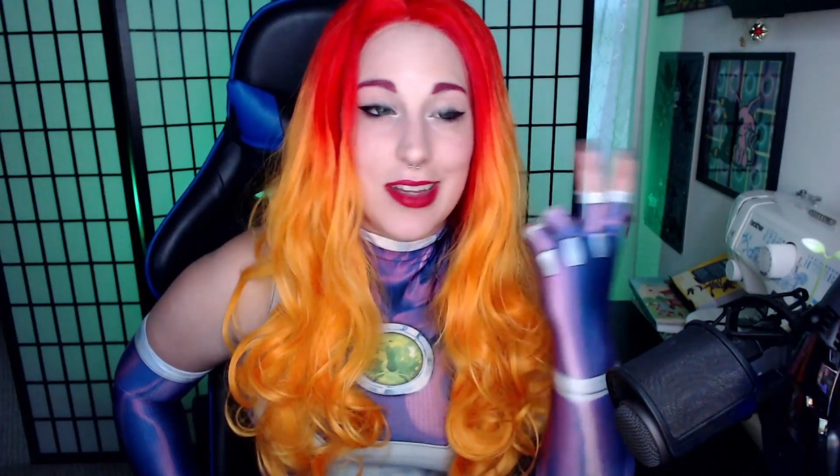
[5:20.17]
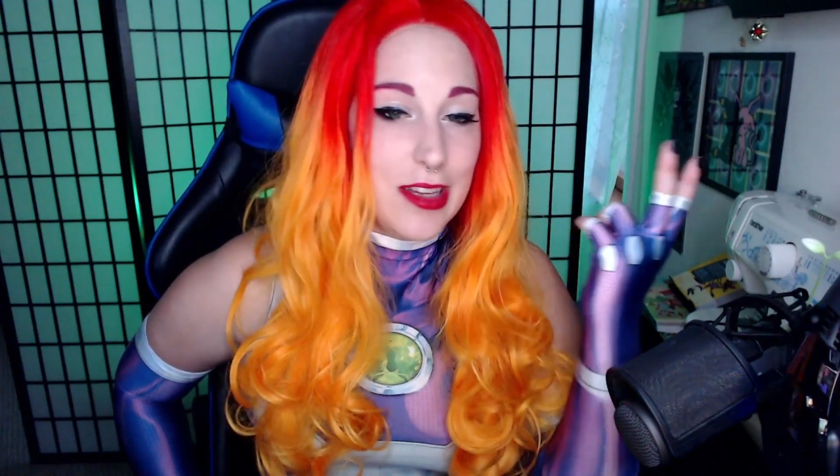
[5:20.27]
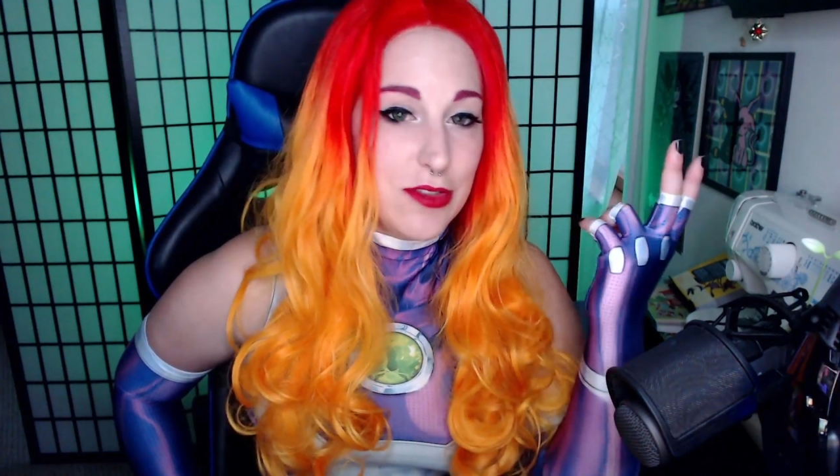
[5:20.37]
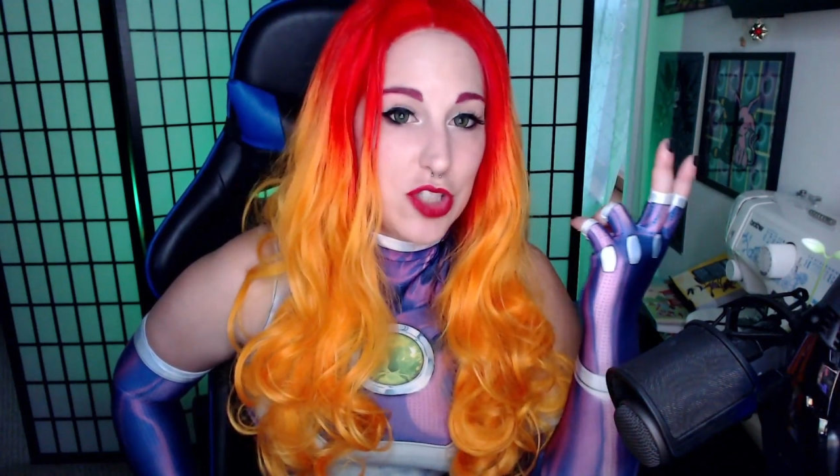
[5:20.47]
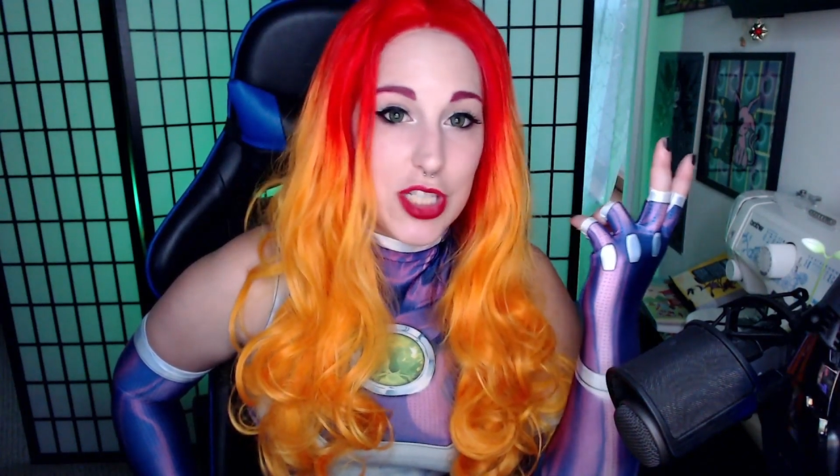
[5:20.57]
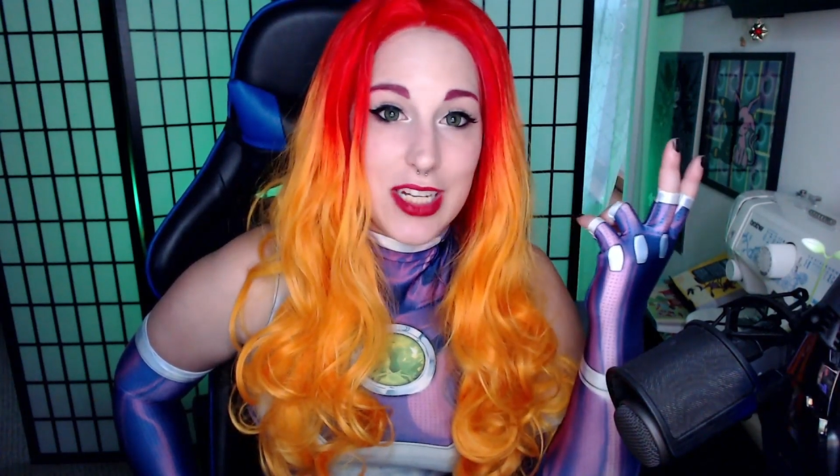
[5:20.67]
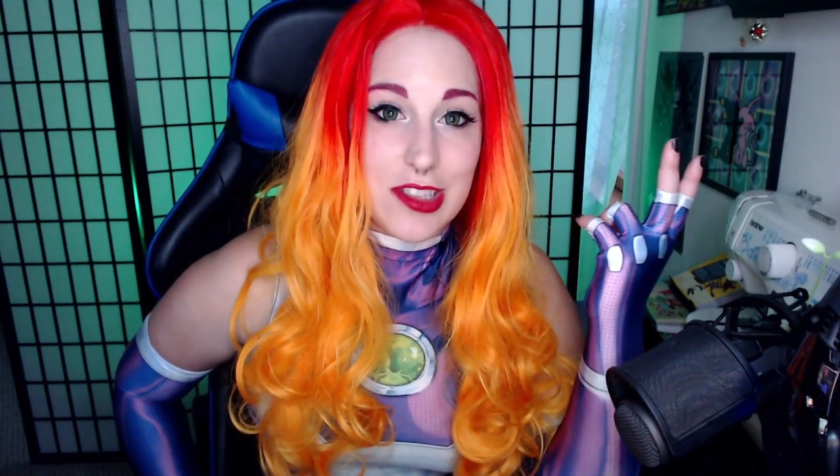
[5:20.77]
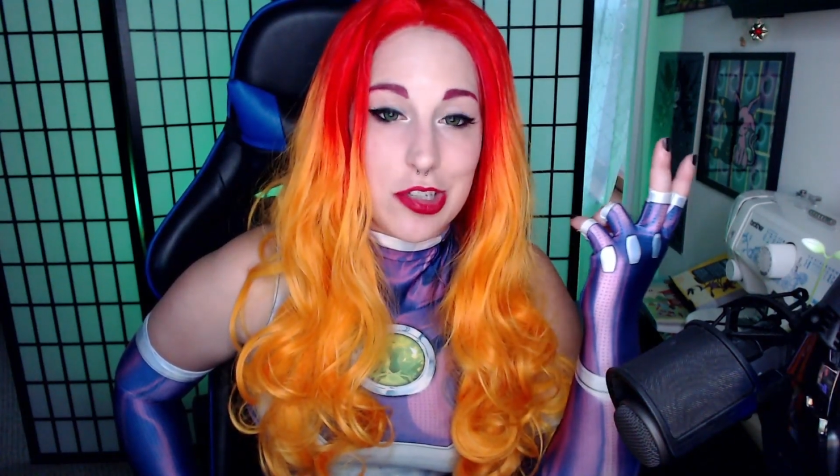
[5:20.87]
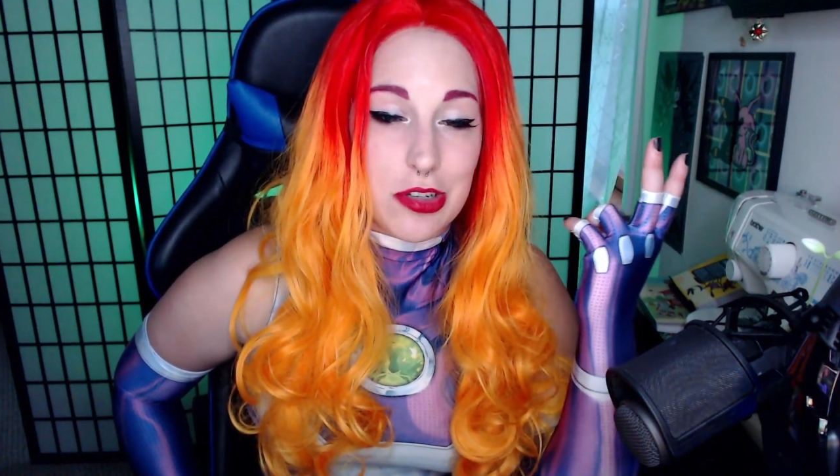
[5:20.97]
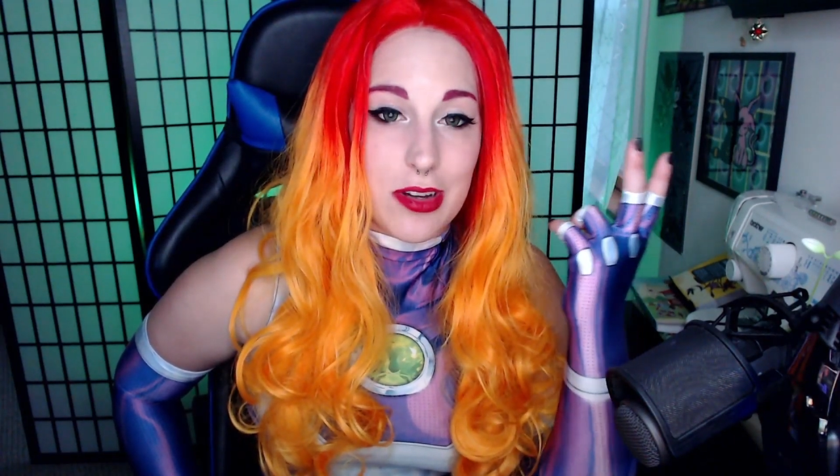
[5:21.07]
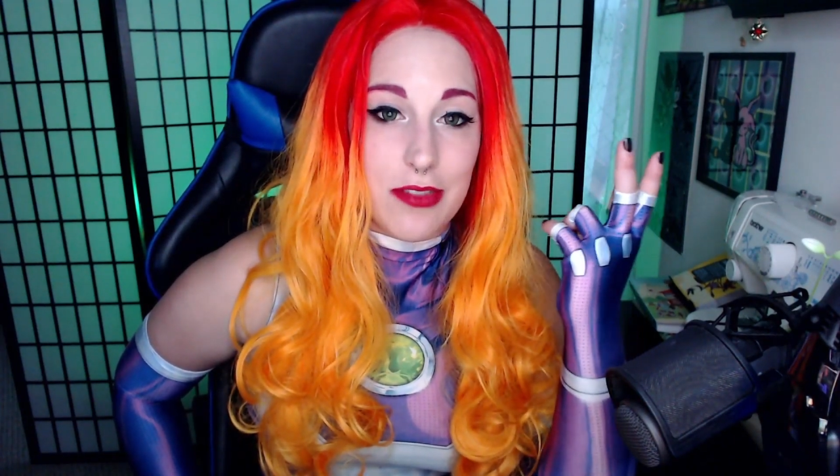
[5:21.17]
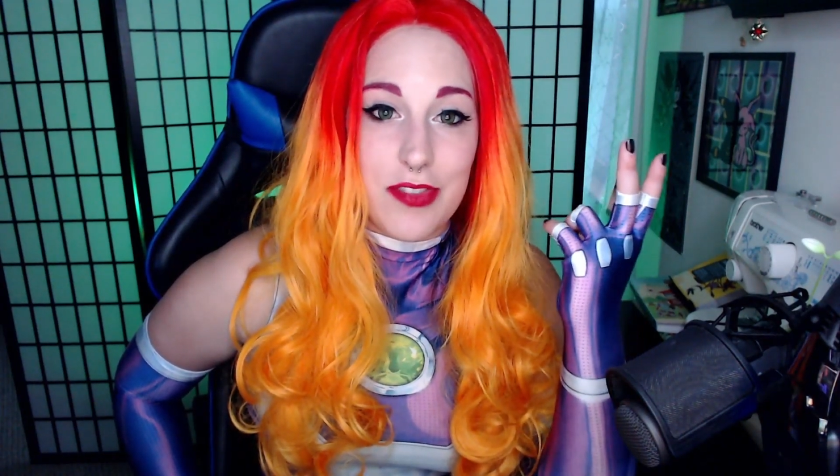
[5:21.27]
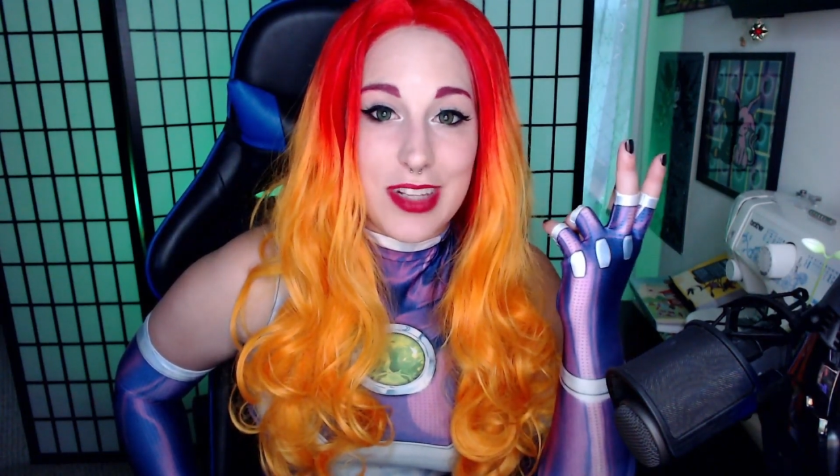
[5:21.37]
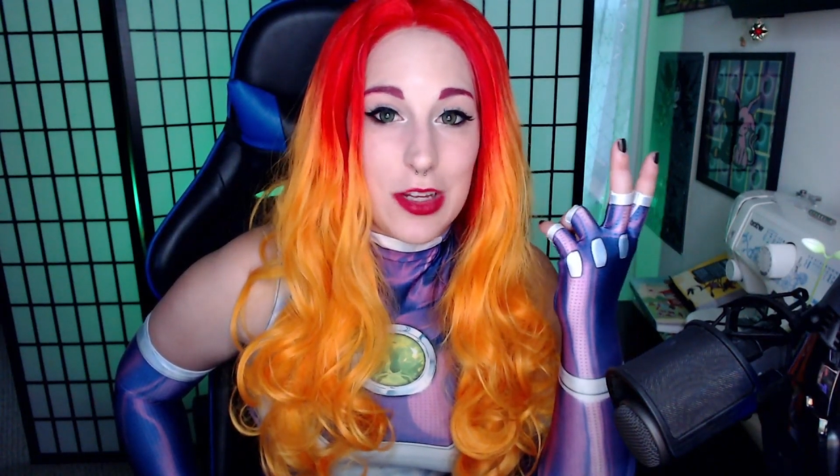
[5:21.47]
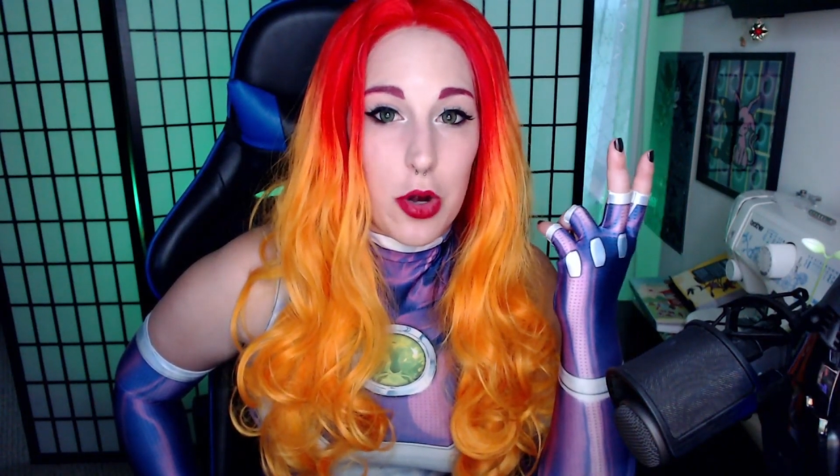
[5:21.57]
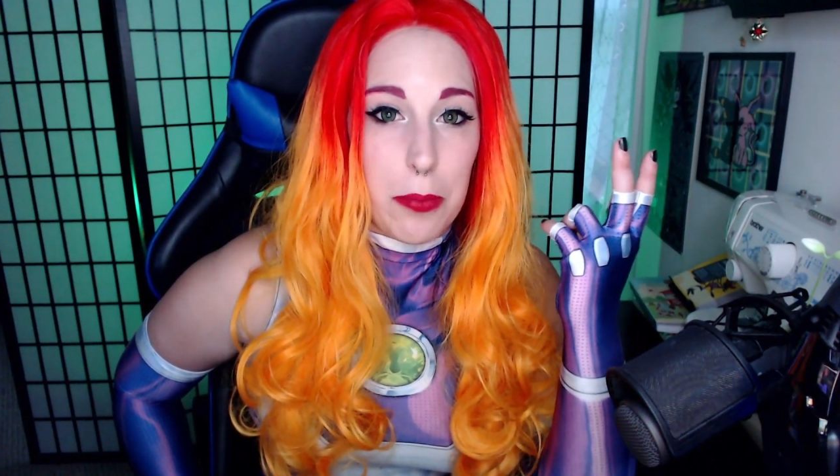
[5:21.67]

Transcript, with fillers: if she gets her affiliate or